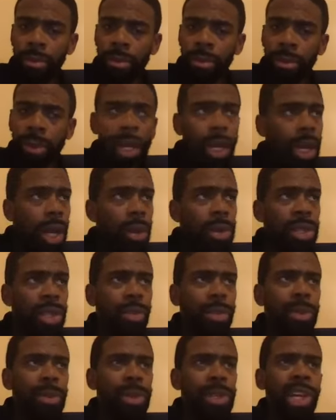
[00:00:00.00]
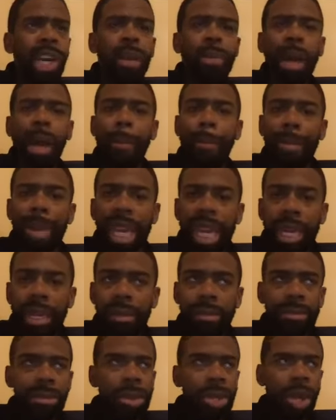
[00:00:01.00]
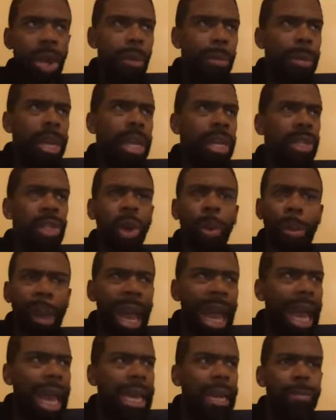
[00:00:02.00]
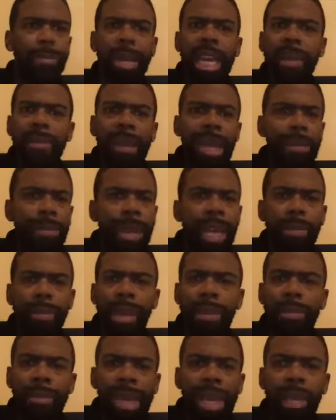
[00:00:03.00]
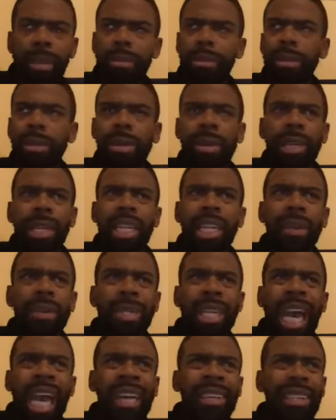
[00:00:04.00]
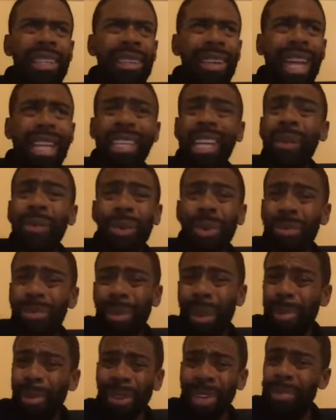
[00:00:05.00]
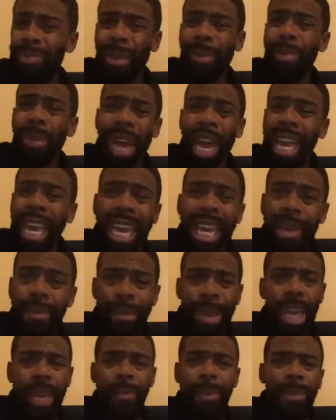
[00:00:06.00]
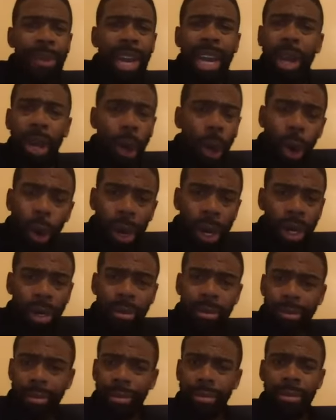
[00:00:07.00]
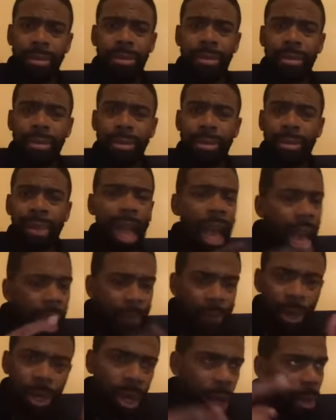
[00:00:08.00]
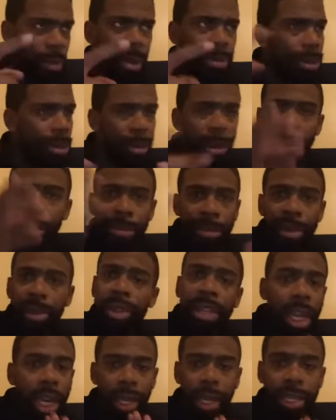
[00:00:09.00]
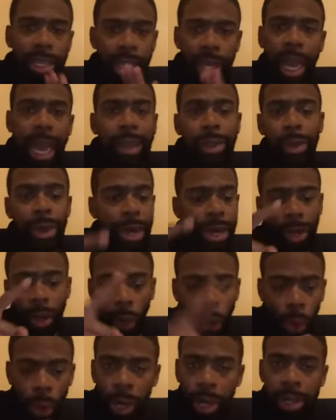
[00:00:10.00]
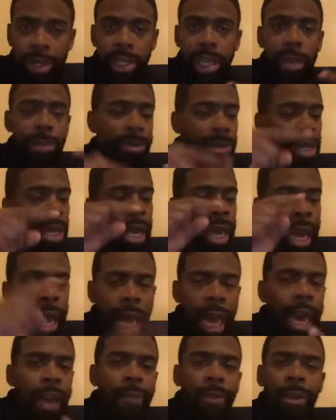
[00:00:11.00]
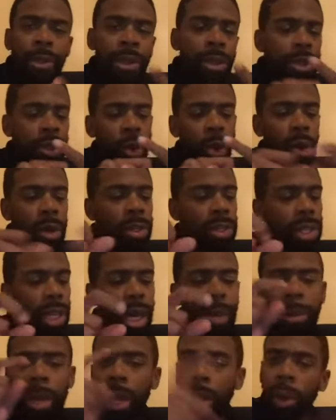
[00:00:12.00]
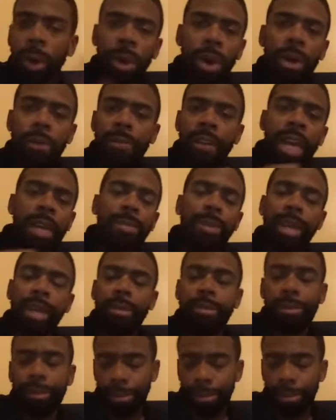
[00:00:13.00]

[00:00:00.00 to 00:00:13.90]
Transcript: You know, so people talk about meat and you know, meat is so bad and meat, meat, meat, meat, meat. You know, but actually that's not where people people not eating meat, people eating corn. High, you know, people literally today they're eating corn chips, high fructose corn syrup, and corn fed beef